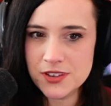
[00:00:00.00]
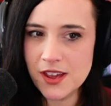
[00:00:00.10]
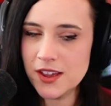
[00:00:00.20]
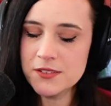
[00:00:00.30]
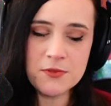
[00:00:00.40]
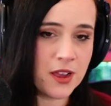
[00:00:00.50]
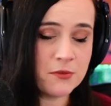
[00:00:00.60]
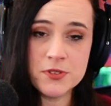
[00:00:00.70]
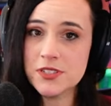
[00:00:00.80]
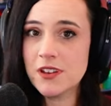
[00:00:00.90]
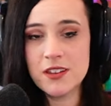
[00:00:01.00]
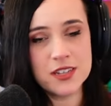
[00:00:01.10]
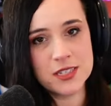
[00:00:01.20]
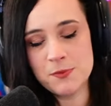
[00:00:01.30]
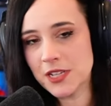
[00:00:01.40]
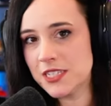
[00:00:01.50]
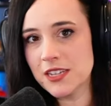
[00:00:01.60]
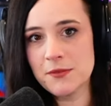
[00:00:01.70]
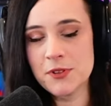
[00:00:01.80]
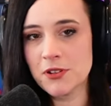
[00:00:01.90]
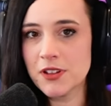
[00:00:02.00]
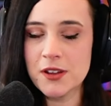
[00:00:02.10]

I I was not expecting him at all.